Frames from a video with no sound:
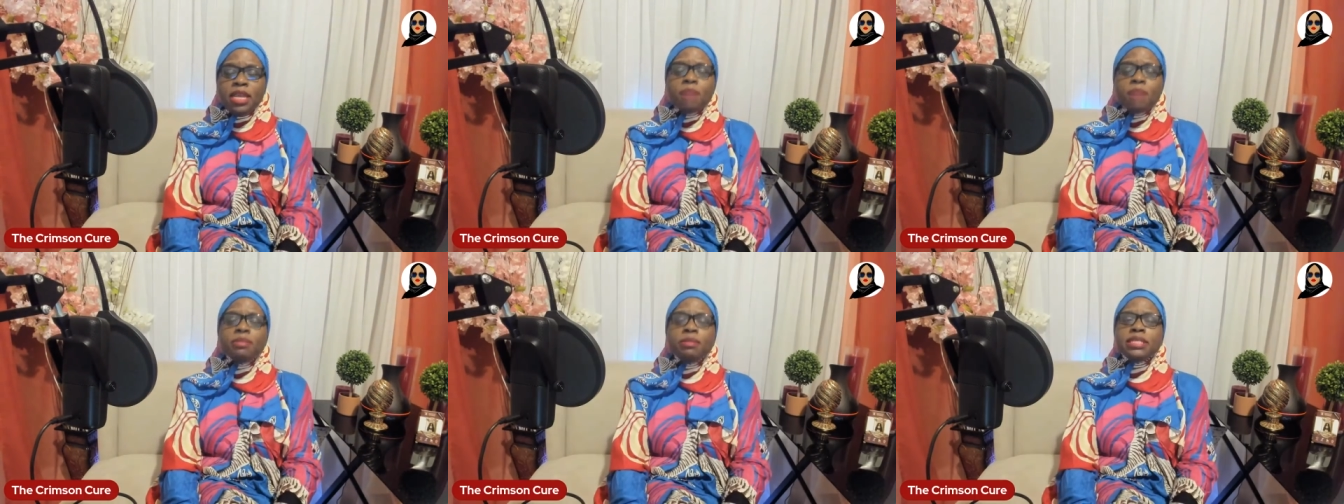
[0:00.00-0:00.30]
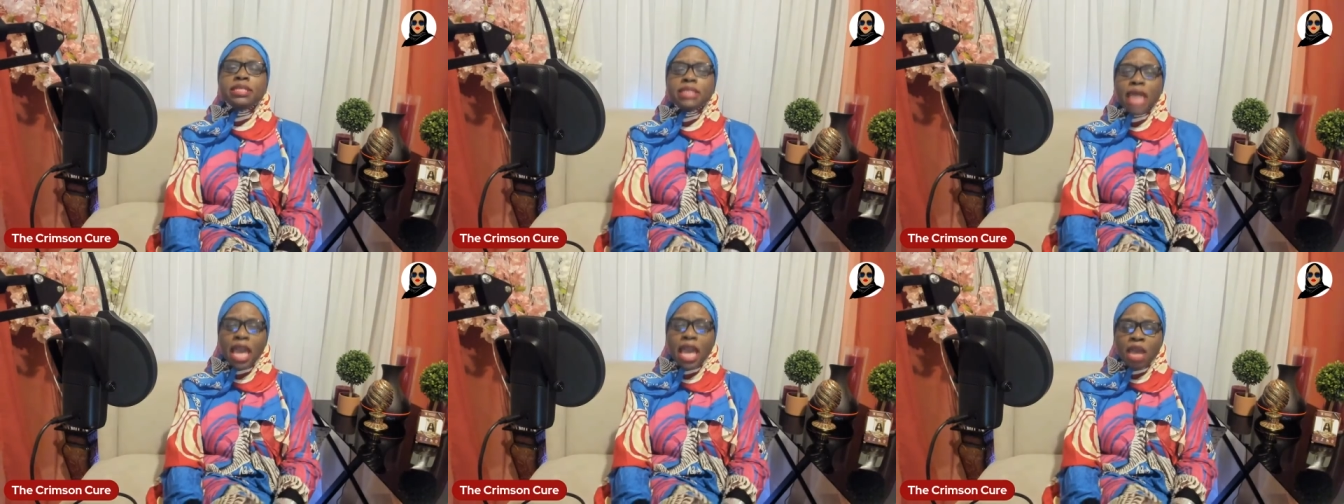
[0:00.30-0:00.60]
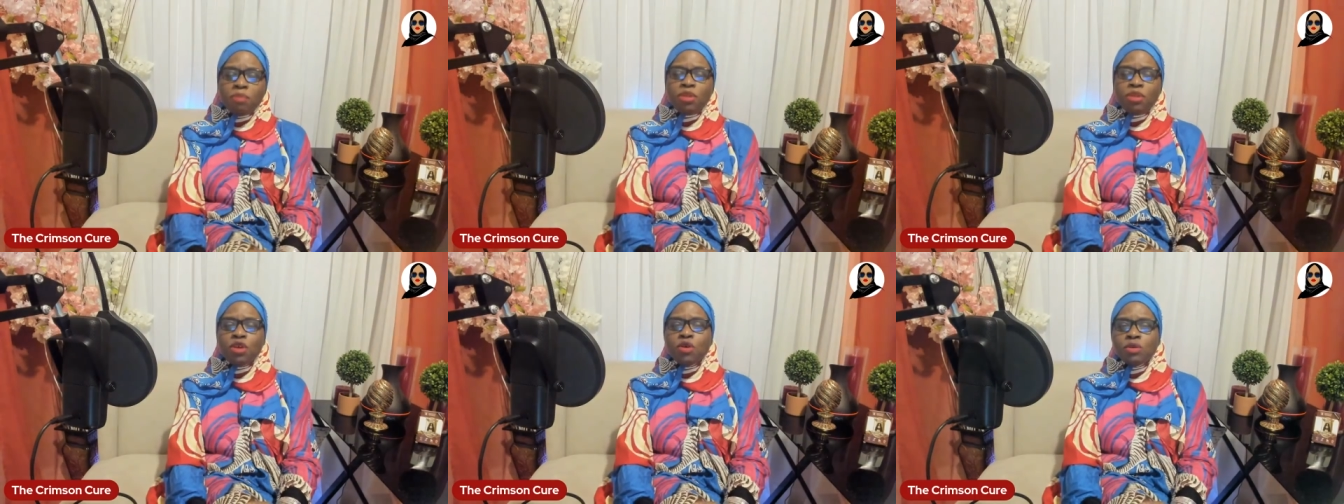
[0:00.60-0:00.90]
Them the
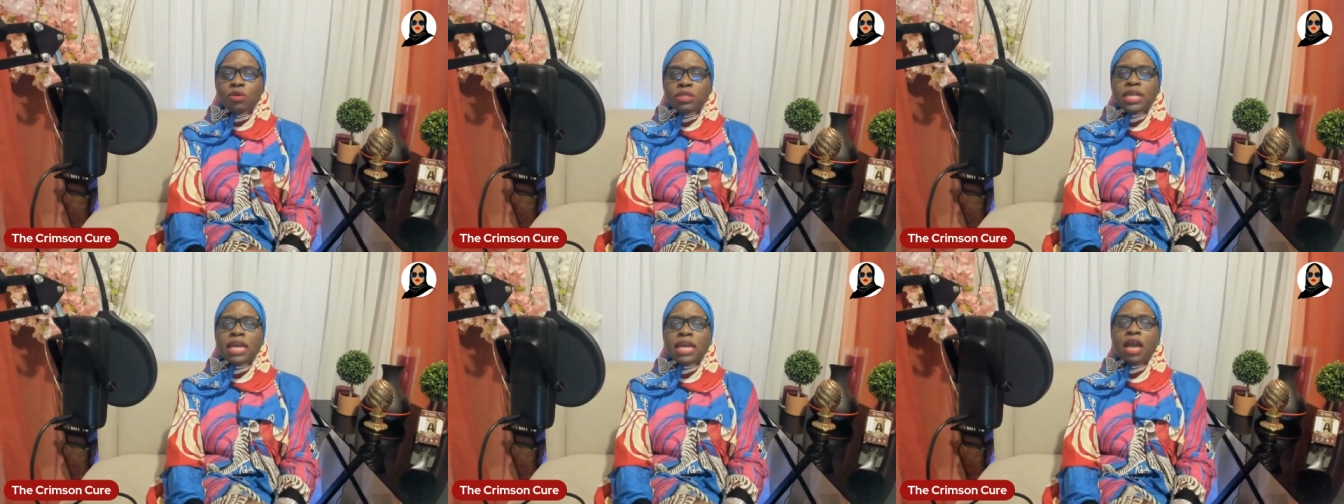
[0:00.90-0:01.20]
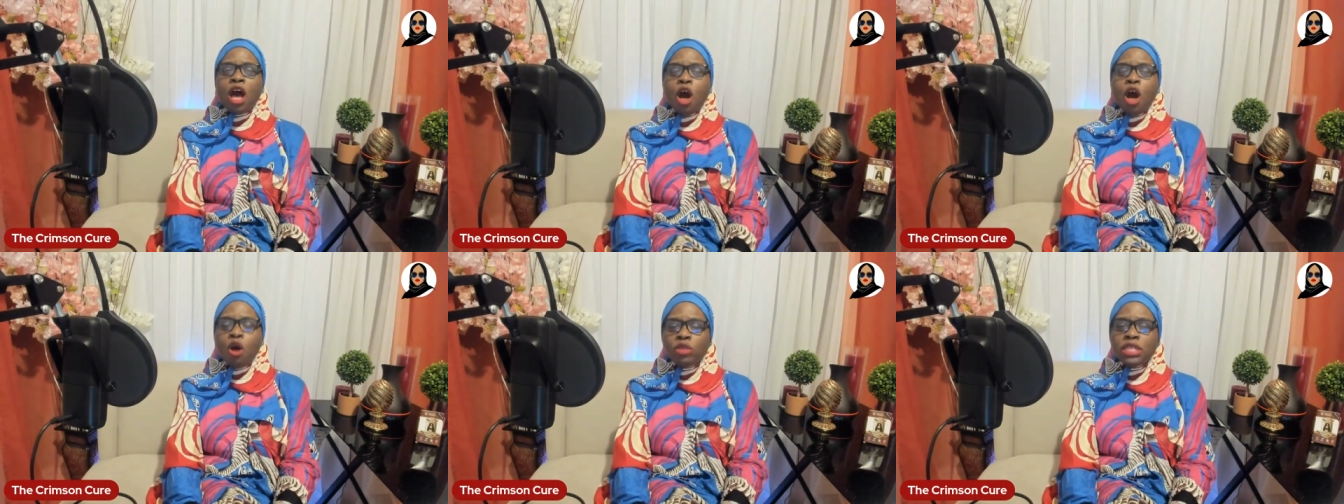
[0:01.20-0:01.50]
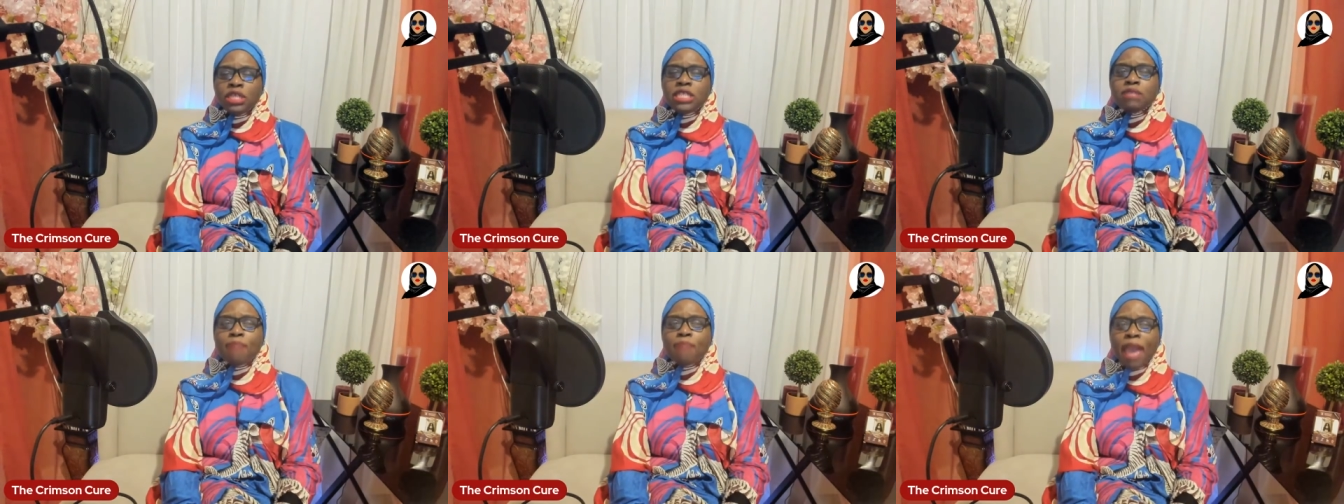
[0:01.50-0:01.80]
same dudes that'll
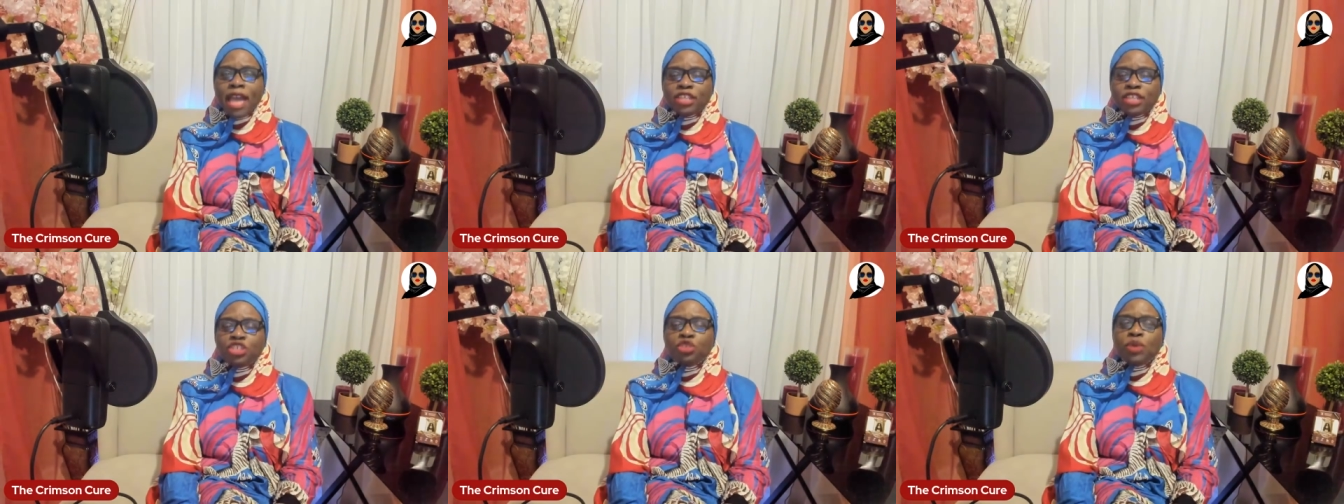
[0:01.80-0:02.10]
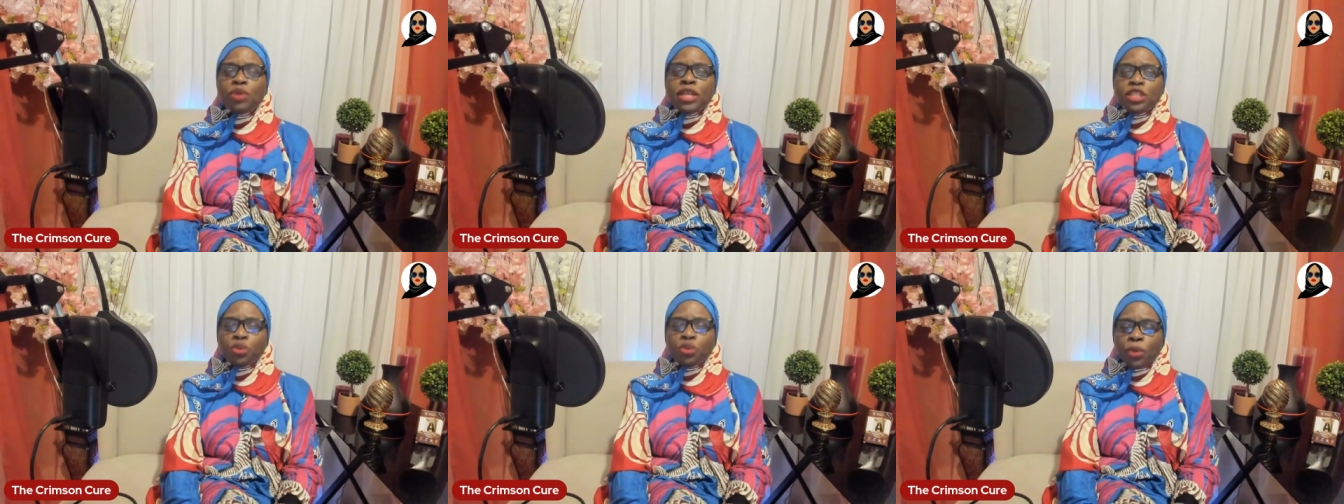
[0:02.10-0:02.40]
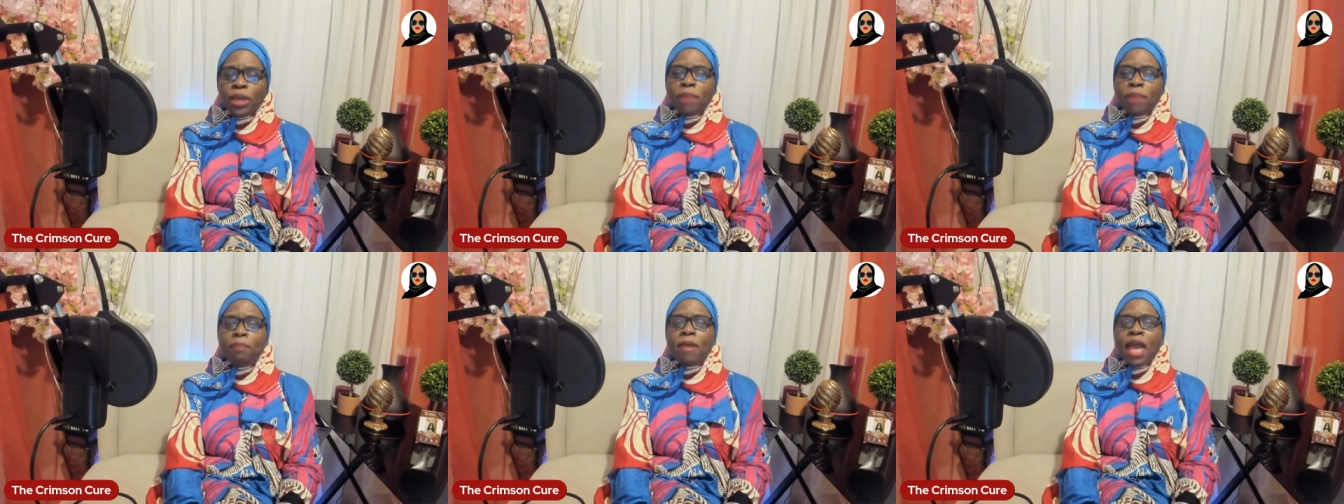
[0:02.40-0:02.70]
only smash you at
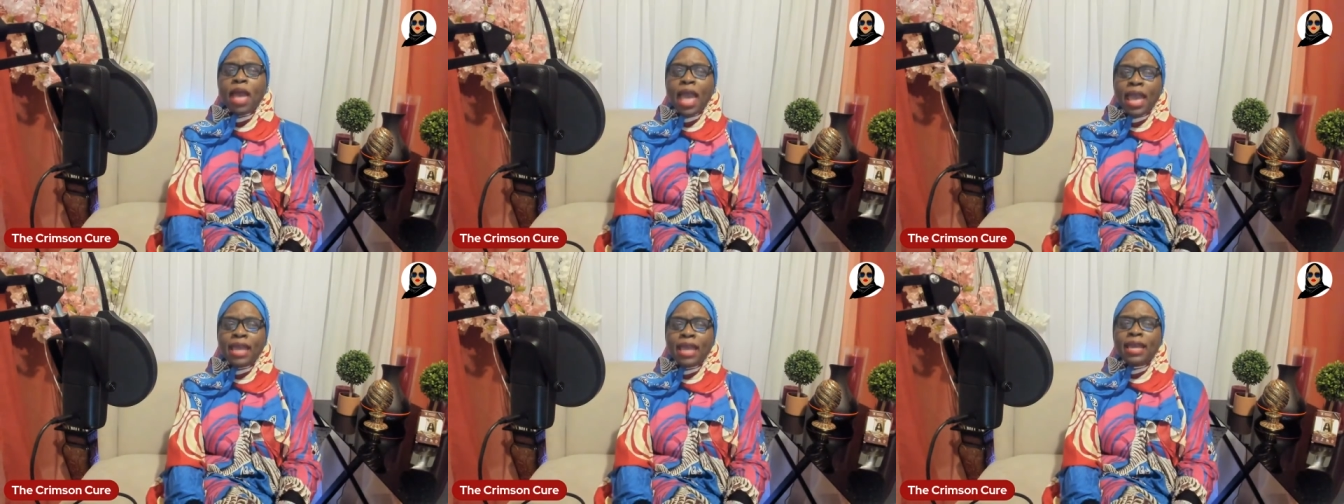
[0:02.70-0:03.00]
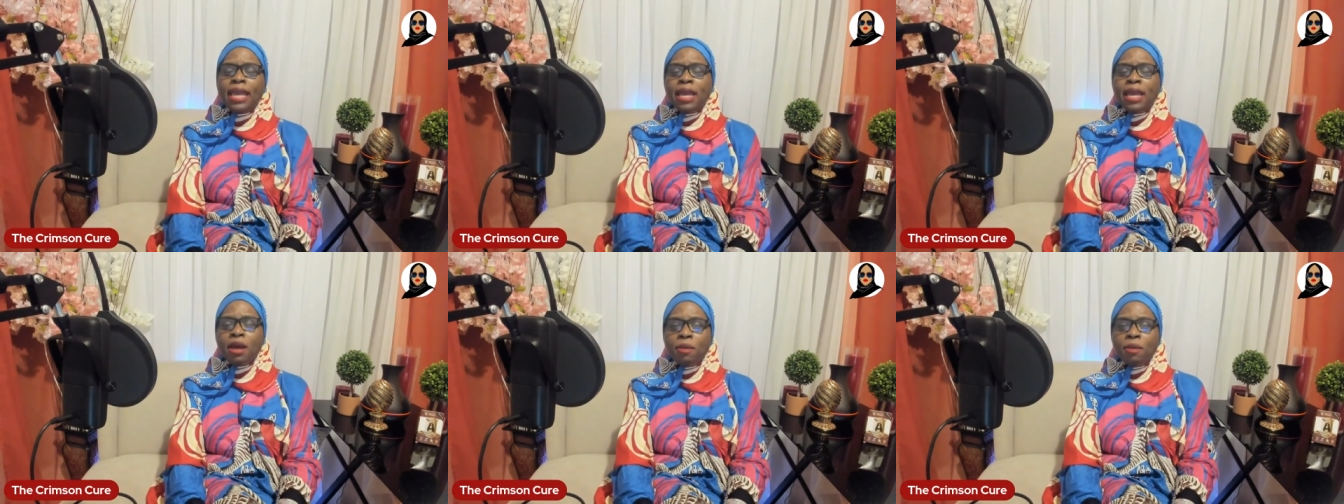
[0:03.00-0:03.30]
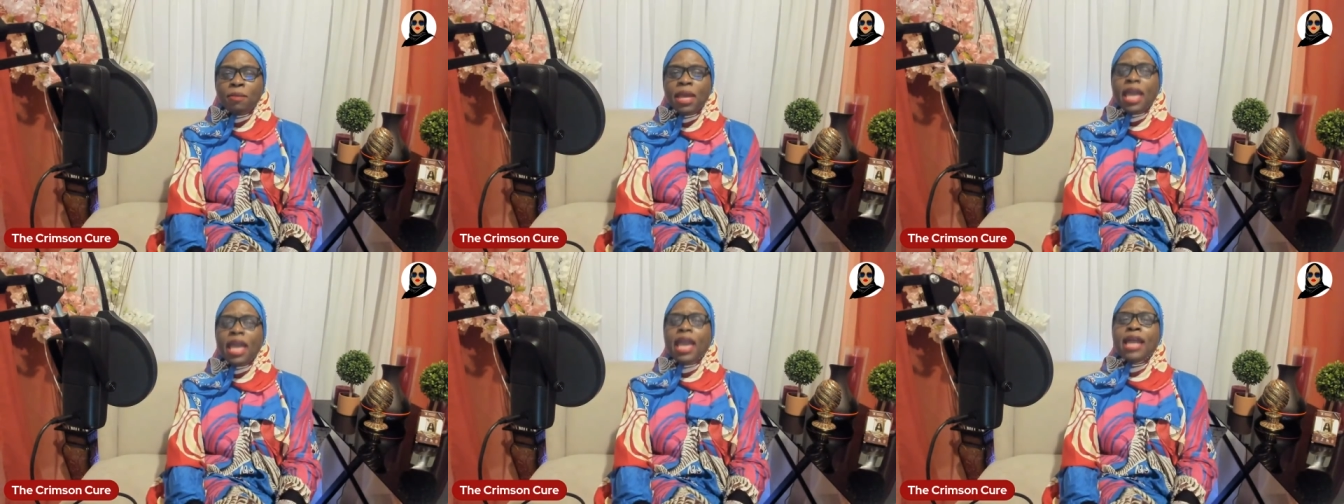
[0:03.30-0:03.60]
3 a.m.